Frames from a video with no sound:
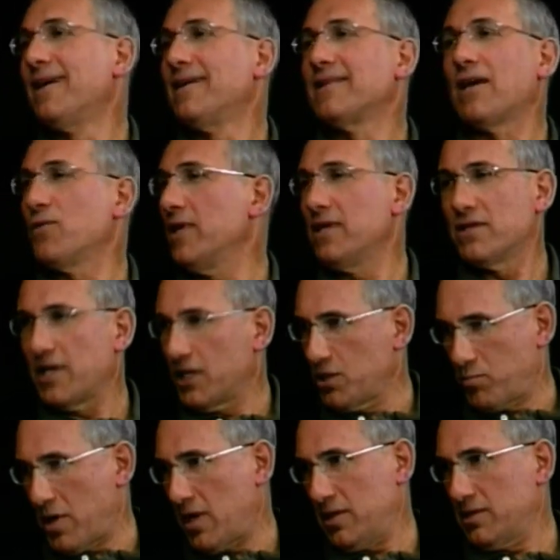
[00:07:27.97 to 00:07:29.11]
that we didn't take the
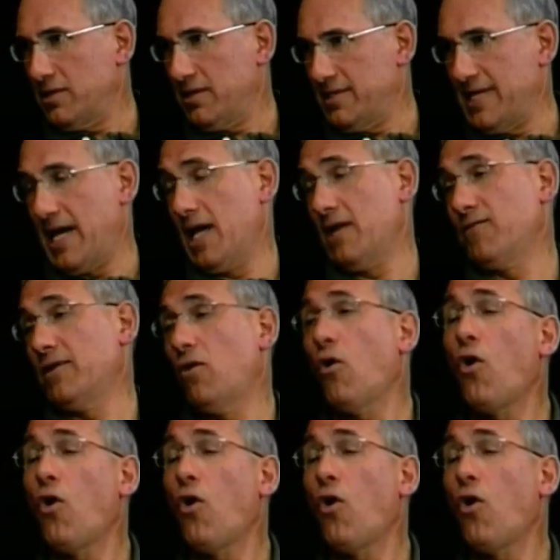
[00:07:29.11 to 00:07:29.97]
politics out of it.